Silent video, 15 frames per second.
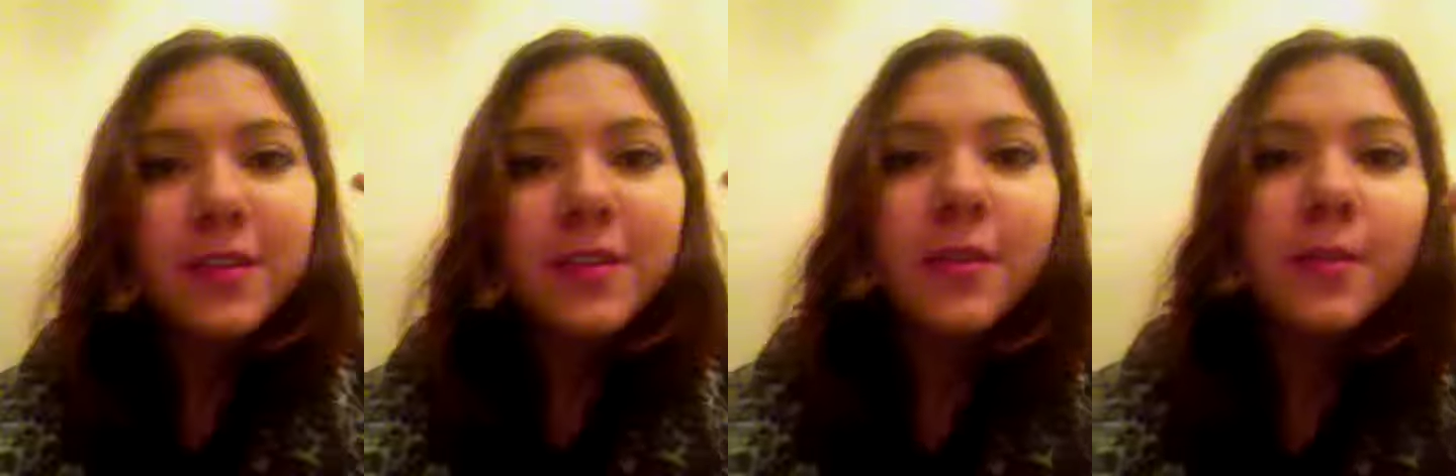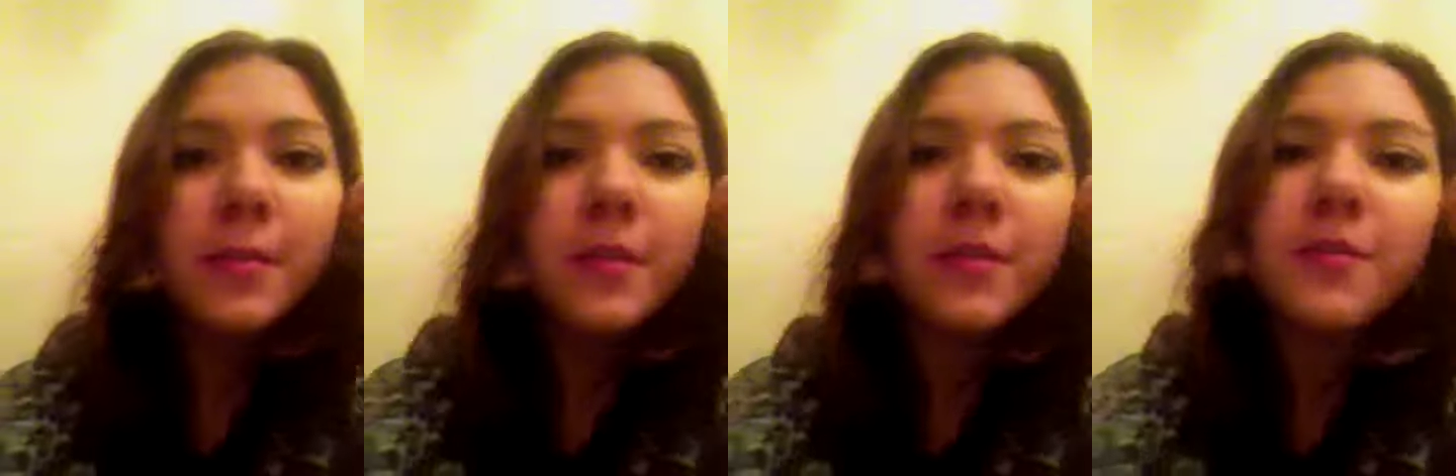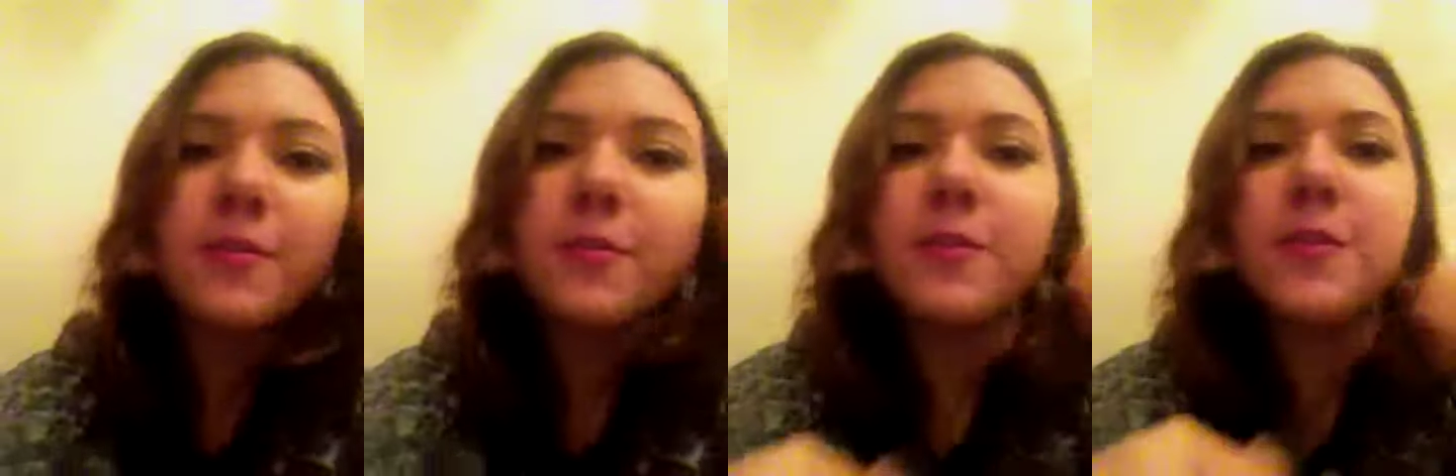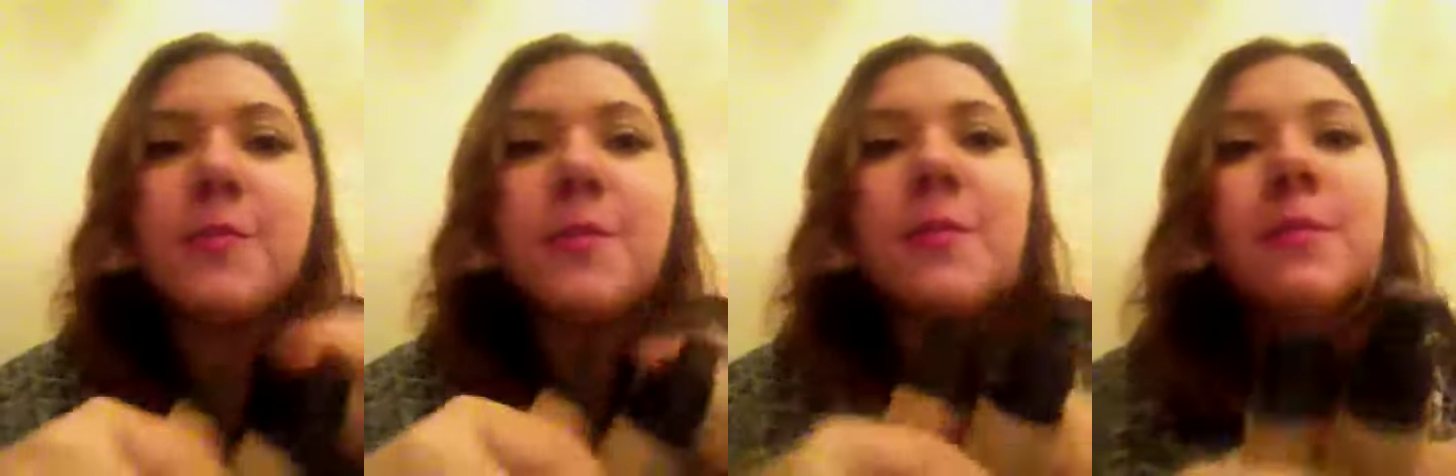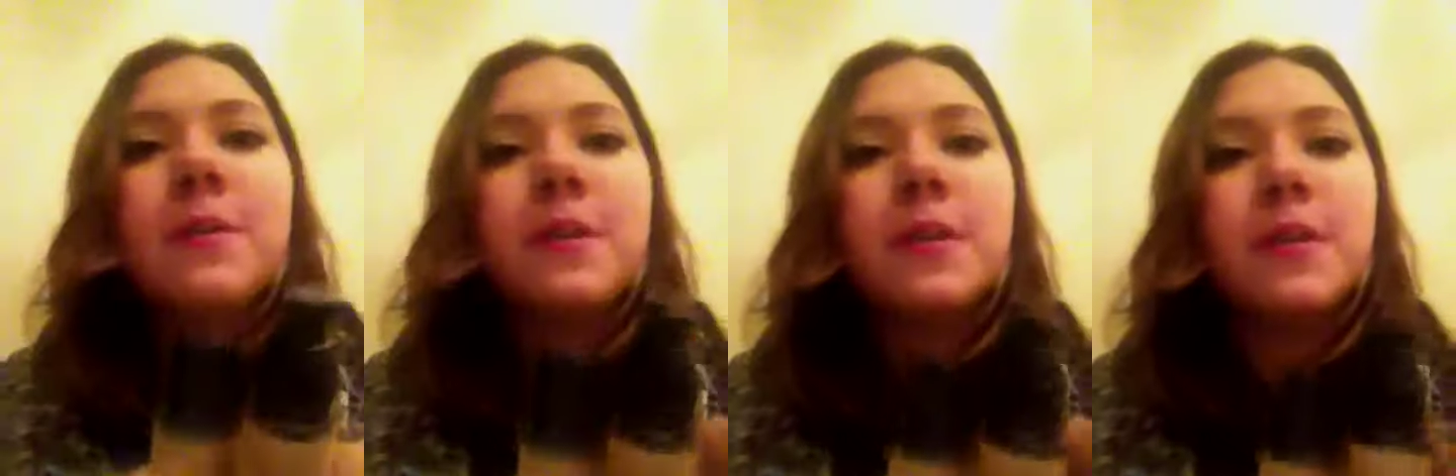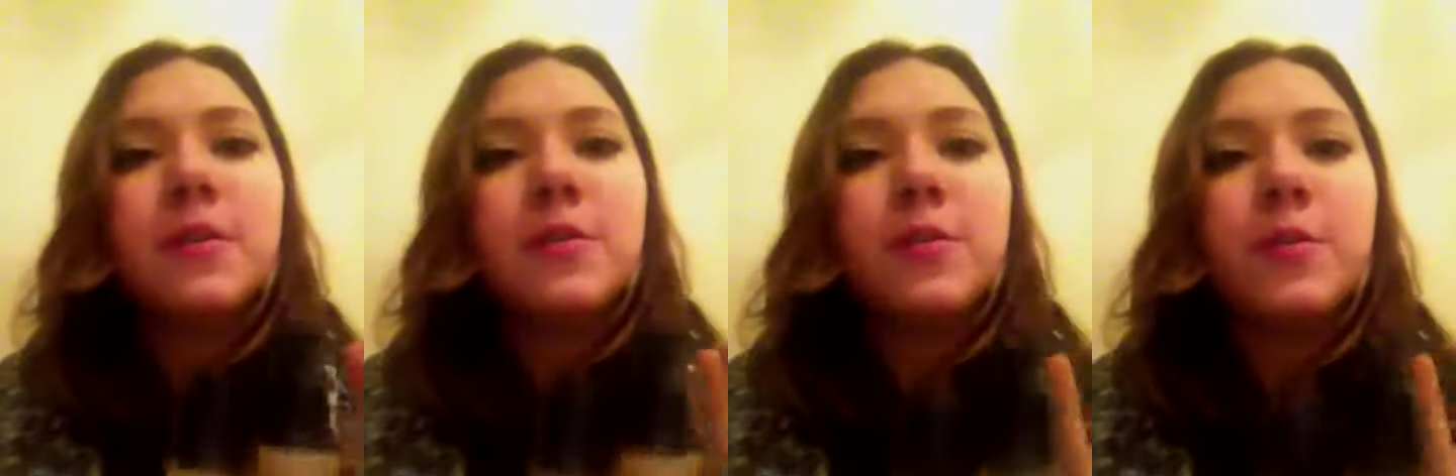So I'm going to talk to you about my
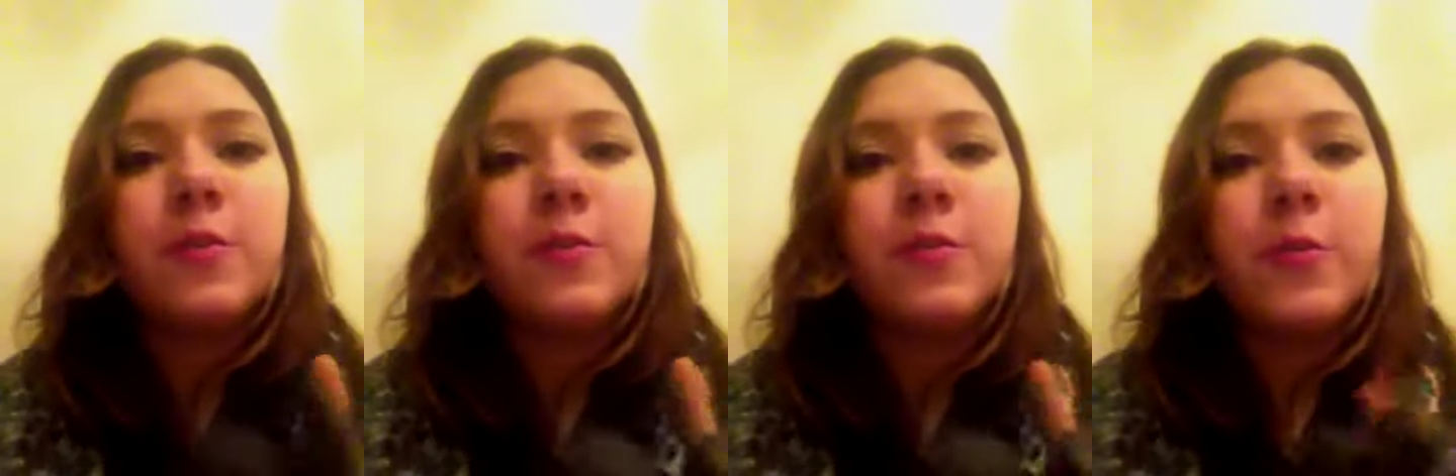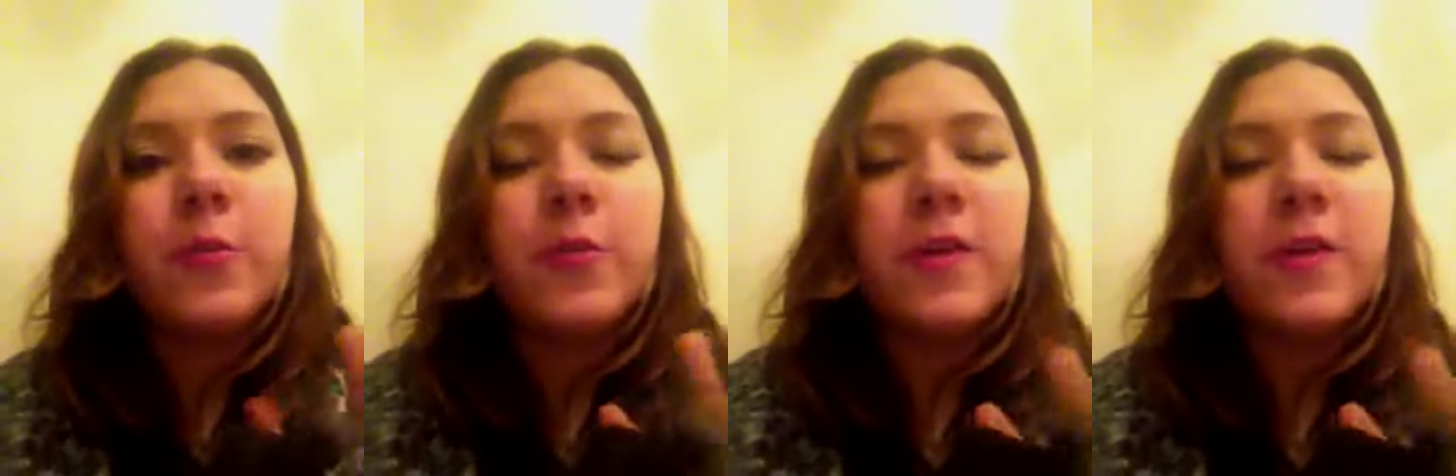two